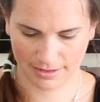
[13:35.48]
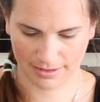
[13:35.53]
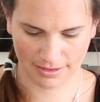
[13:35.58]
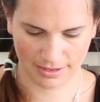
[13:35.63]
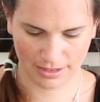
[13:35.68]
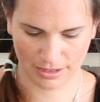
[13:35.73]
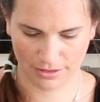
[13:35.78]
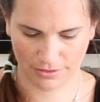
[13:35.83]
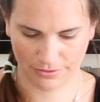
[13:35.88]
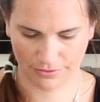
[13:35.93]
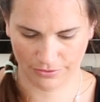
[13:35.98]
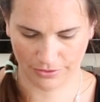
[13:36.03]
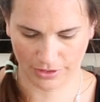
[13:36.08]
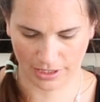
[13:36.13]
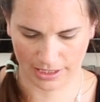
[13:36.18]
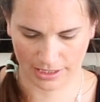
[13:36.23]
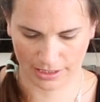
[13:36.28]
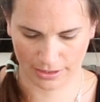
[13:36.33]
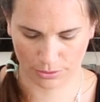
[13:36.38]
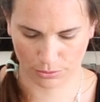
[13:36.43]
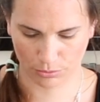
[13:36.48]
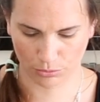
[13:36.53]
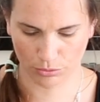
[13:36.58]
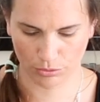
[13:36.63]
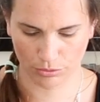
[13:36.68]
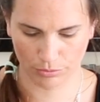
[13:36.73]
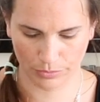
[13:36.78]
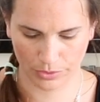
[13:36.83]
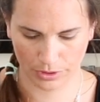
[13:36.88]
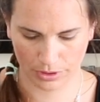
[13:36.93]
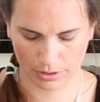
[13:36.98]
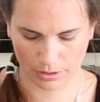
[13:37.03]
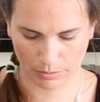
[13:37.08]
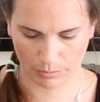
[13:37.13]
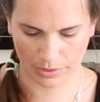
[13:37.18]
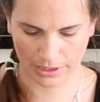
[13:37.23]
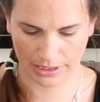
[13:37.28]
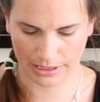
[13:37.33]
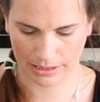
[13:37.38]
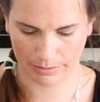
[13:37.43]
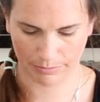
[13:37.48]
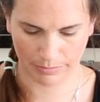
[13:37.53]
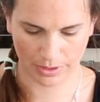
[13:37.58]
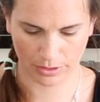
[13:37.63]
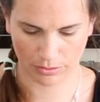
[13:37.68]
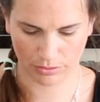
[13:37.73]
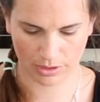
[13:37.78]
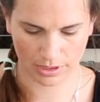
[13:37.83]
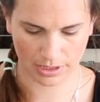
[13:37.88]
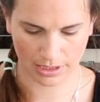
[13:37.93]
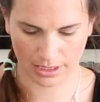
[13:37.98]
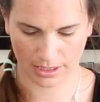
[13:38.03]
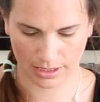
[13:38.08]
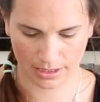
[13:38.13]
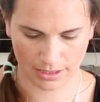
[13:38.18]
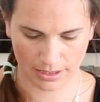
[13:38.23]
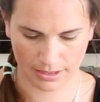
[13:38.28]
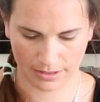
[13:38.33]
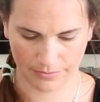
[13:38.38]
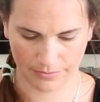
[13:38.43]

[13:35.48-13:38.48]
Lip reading: it's fine. It's almost completely melted.